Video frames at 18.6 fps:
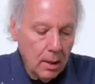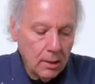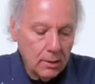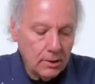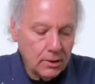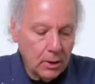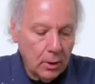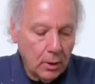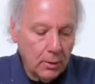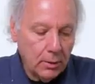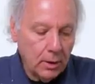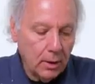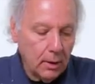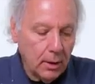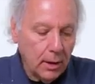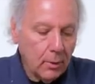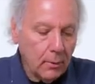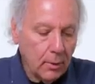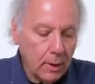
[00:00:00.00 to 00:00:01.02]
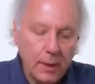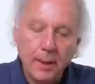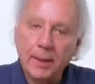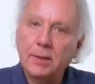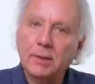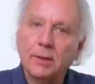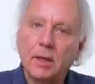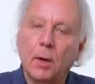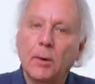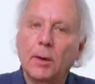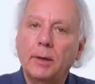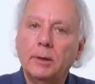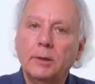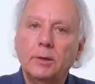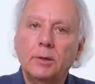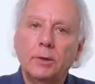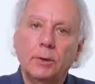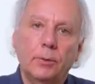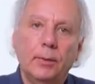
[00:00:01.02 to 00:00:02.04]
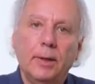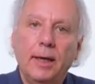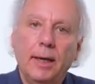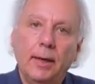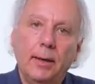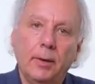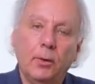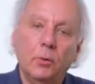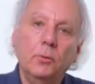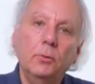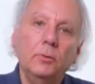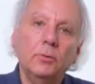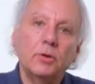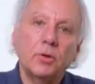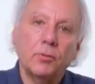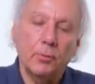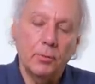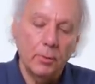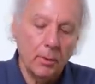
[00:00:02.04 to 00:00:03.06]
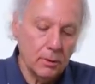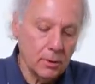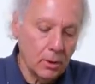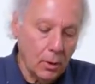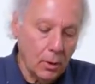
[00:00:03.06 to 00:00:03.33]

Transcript: so the liquid is going to ooze through those